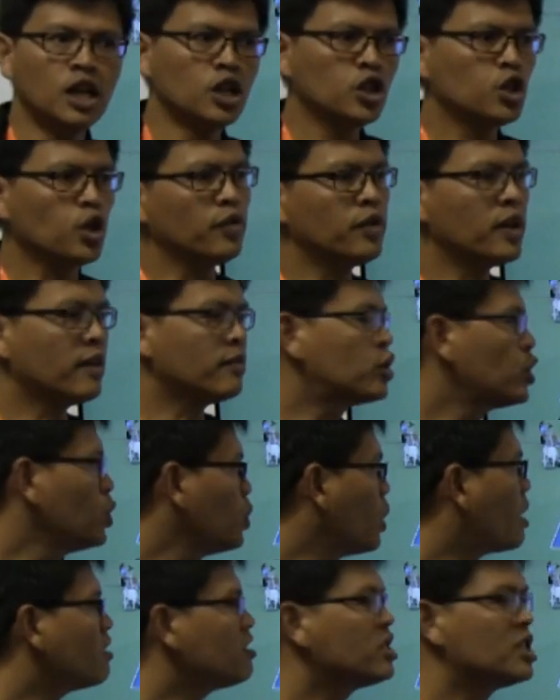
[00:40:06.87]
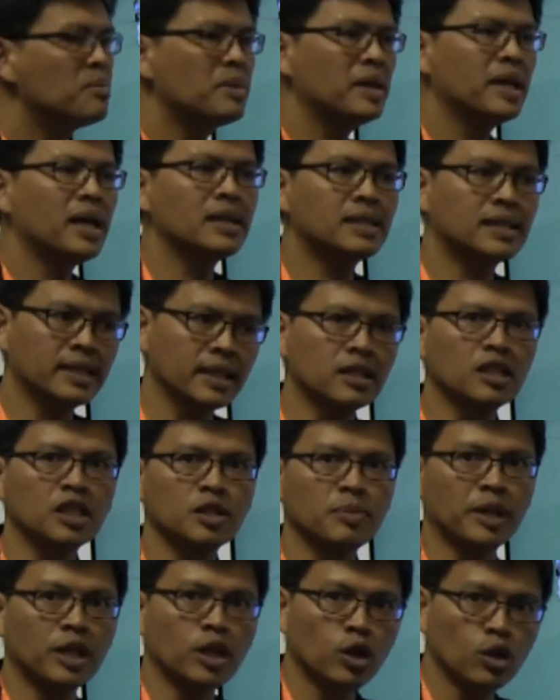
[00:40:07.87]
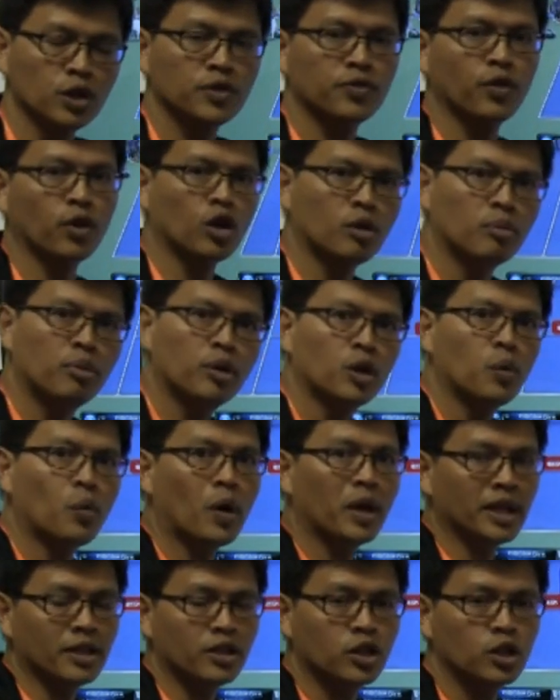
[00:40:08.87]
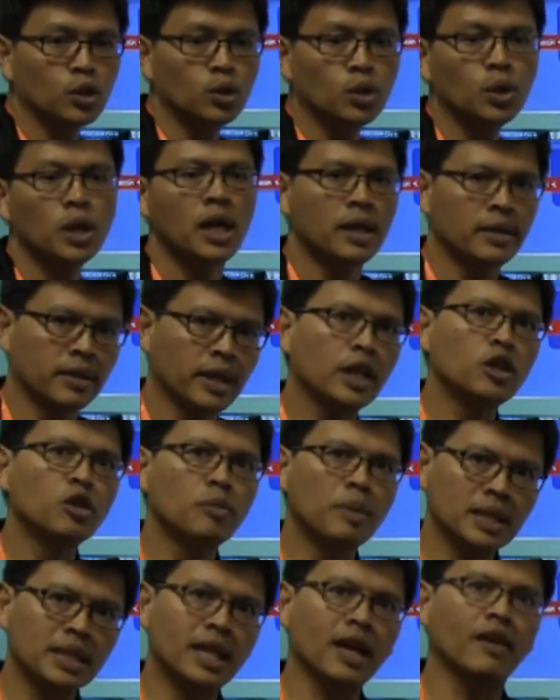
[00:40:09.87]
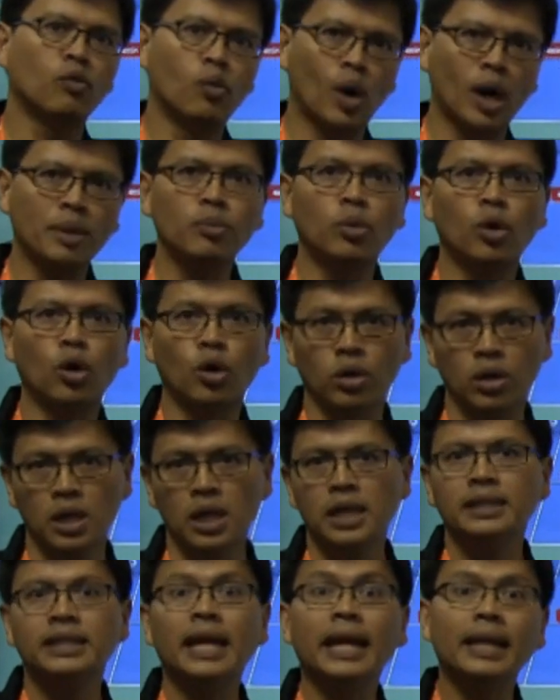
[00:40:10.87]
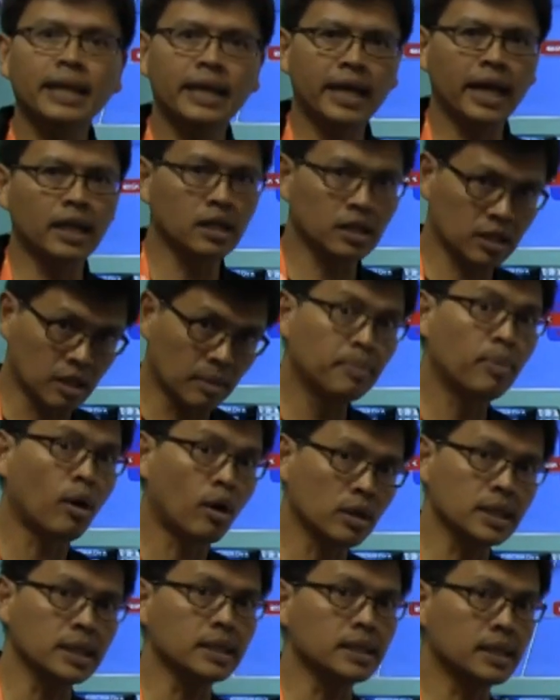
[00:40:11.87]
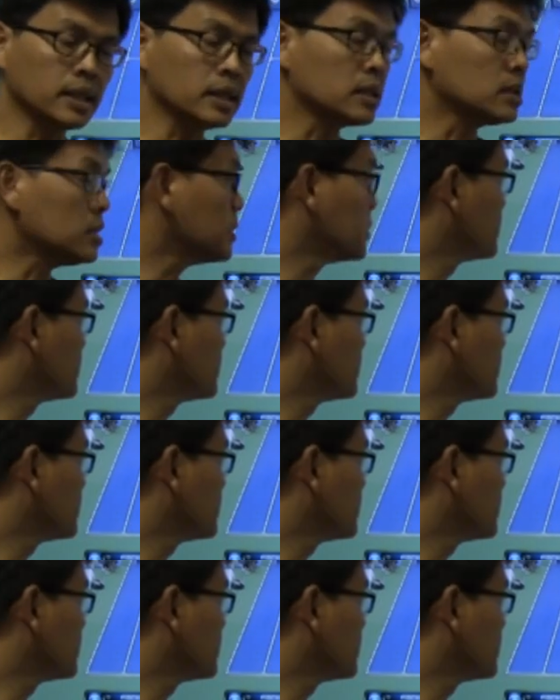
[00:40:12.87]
So if you have two RGBS signals being used for component 1 and 2, then you basically have one more dedicated composite signal.